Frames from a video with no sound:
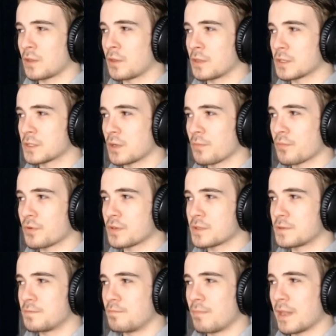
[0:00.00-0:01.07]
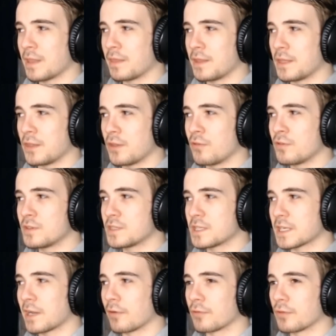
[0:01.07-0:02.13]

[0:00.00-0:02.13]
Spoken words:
Sombra is mainly used to counter the